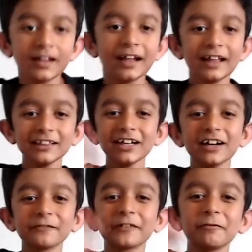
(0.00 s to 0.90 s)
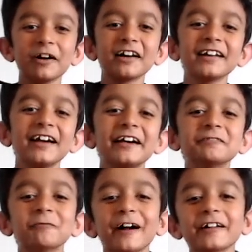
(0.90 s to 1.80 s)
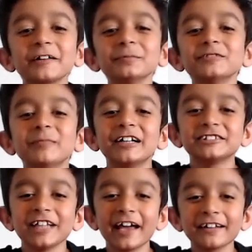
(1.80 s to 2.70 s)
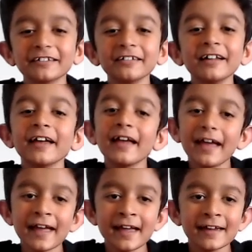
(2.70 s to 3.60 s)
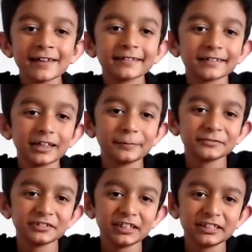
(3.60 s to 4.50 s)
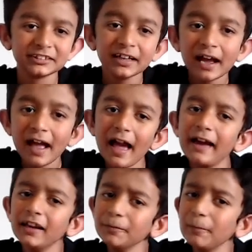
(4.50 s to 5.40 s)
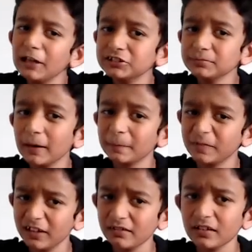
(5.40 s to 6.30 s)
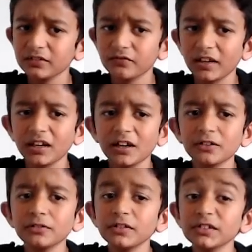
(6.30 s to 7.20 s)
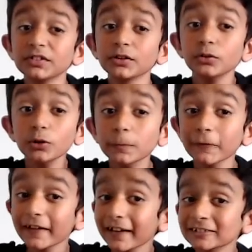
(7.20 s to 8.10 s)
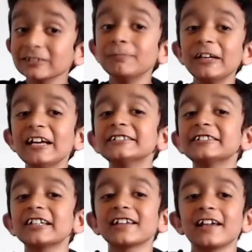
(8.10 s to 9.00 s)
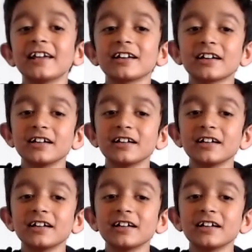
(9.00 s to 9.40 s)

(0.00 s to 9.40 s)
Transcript: Hello everyone and welcome to my channel AA Steam Series. I didn't mention my previous video using oobleck as a pH indicator.